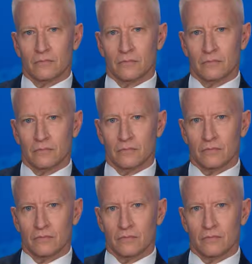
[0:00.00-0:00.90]

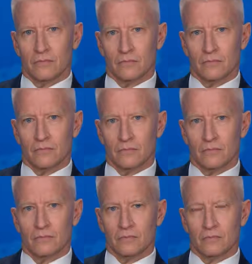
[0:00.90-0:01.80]

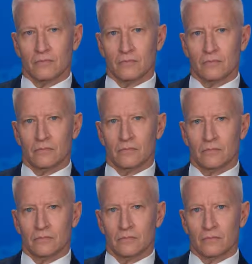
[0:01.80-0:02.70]

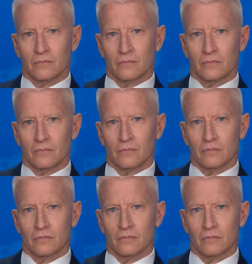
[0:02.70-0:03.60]

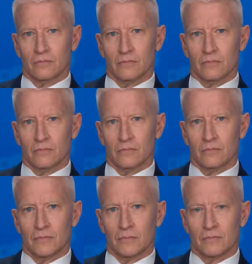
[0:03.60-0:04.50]

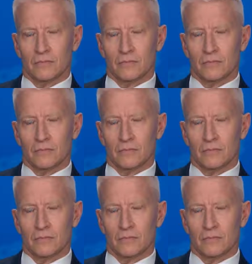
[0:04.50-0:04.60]
The person shown says nothing.